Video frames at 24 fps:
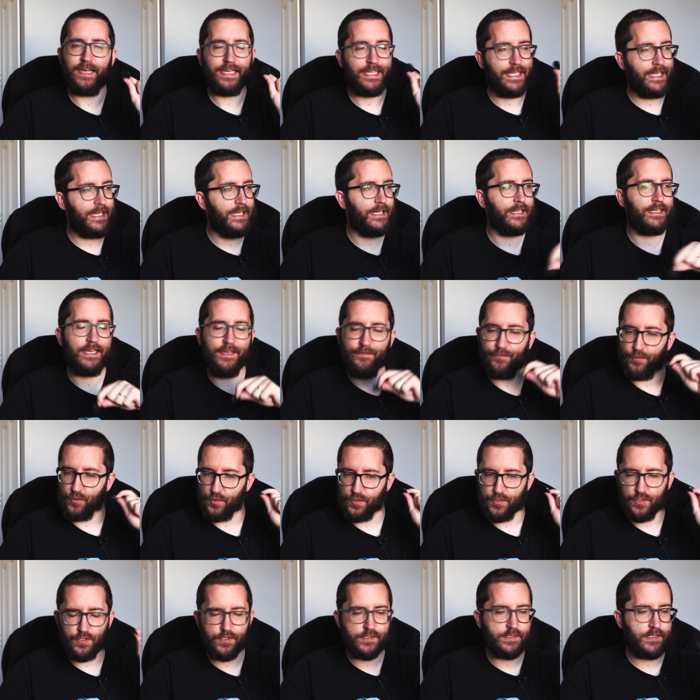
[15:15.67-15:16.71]
Again, if
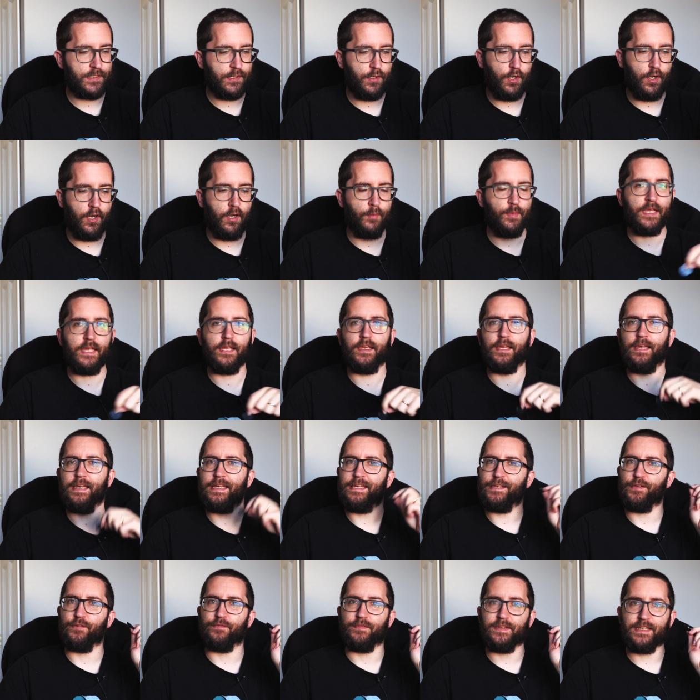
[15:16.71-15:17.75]
you're new to the hobby,
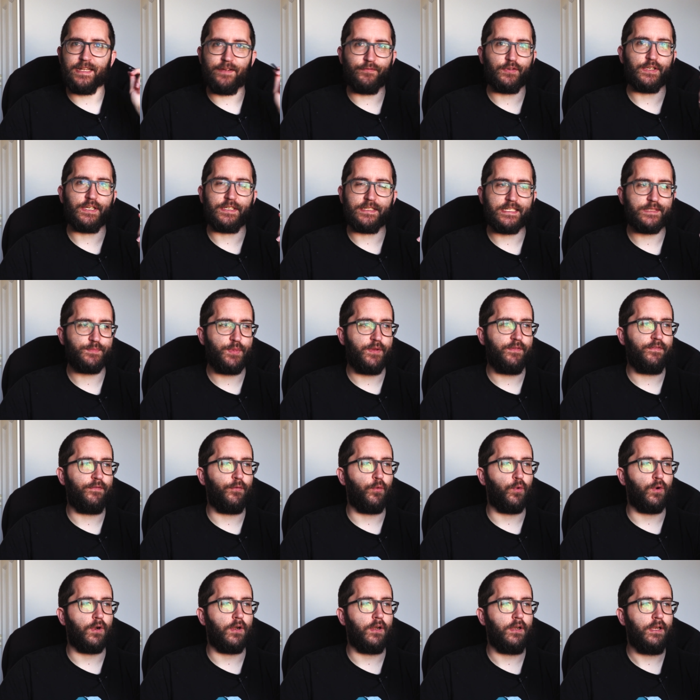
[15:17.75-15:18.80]
you've never done this
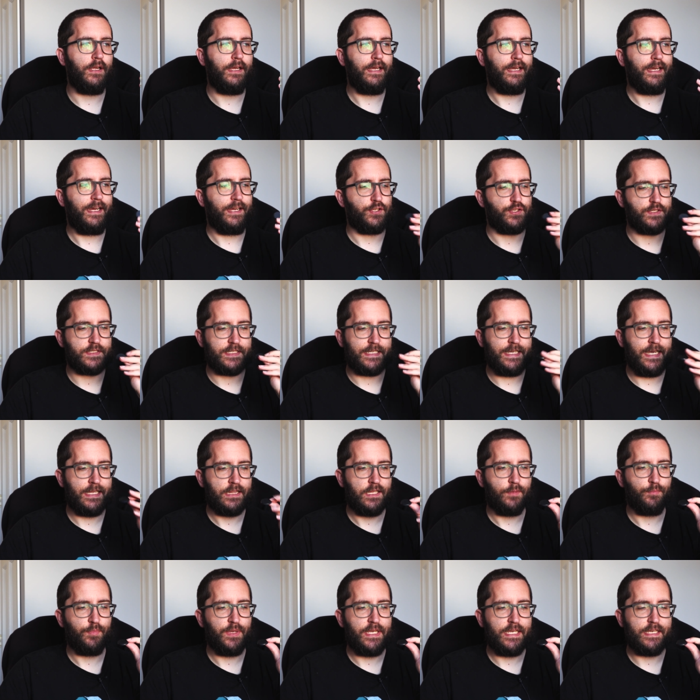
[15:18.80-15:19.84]
before, and you just
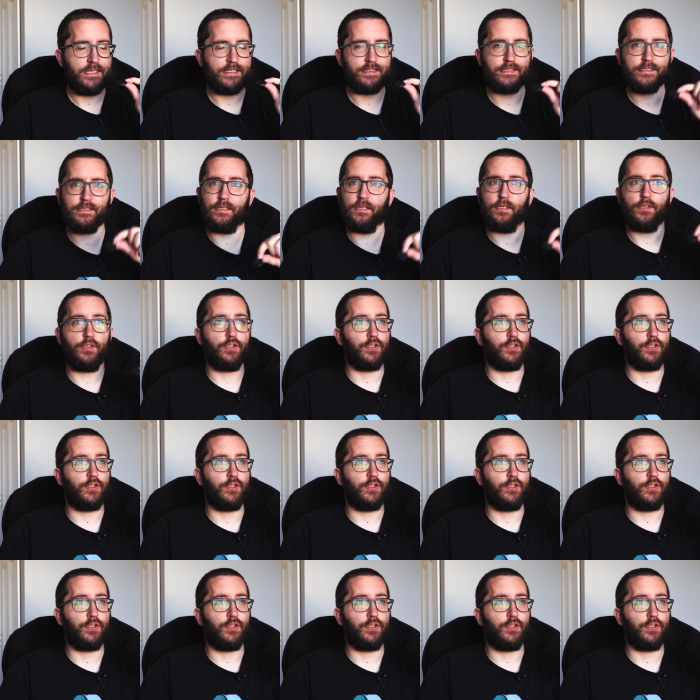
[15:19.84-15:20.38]
get the base,